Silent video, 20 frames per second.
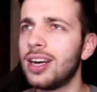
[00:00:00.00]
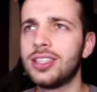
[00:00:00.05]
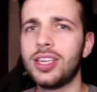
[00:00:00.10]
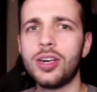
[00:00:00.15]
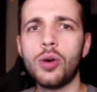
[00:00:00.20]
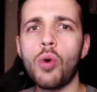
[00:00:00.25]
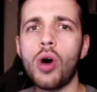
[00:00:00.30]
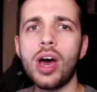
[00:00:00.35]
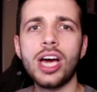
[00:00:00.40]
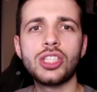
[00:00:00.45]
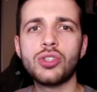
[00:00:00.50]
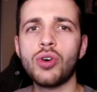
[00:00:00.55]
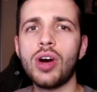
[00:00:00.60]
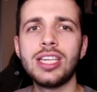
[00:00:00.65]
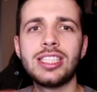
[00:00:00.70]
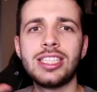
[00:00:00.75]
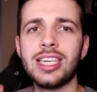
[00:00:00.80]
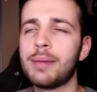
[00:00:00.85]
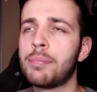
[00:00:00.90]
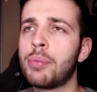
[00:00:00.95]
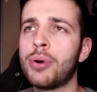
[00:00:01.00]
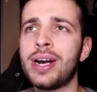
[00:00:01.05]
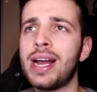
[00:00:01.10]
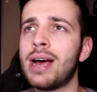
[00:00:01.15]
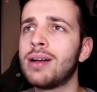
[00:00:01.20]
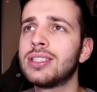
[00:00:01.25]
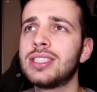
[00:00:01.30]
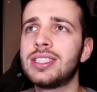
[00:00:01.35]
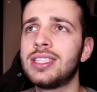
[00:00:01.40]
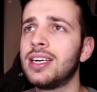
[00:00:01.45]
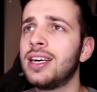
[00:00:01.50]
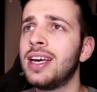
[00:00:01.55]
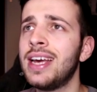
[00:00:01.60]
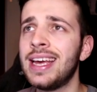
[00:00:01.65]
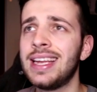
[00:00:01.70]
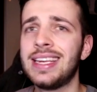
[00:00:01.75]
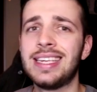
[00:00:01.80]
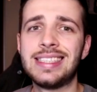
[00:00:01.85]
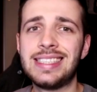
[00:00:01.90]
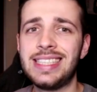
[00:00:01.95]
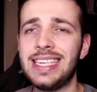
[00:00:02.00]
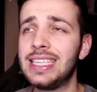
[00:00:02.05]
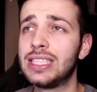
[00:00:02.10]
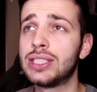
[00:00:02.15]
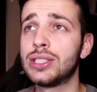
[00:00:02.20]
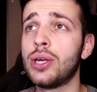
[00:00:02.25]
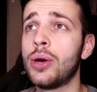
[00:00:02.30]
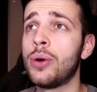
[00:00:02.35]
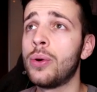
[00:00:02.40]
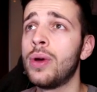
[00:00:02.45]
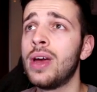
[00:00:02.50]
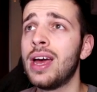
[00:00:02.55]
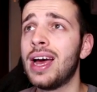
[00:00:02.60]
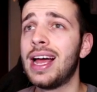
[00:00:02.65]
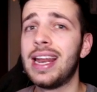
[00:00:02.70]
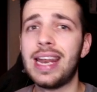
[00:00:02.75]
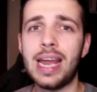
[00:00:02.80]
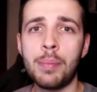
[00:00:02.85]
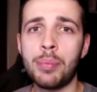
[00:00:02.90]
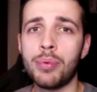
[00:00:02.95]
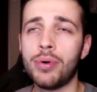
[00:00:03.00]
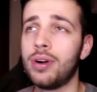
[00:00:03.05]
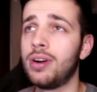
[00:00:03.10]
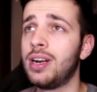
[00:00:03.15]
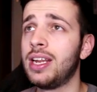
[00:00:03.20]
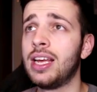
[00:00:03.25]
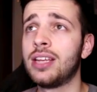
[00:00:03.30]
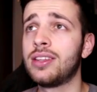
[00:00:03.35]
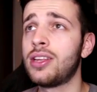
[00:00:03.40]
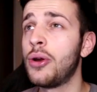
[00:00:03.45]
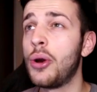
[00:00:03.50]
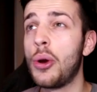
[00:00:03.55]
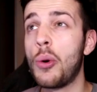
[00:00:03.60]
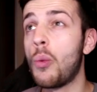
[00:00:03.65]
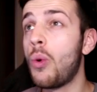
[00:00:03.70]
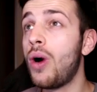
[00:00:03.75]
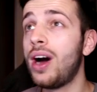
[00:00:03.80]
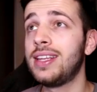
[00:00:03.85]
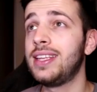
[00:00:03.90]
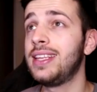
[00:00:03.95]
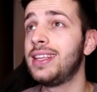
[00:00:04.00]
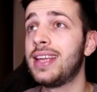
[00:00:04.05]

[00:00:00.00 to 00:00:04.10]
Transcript: I don't know why I tried to pronounce the Z so elaborately. I don't know why I did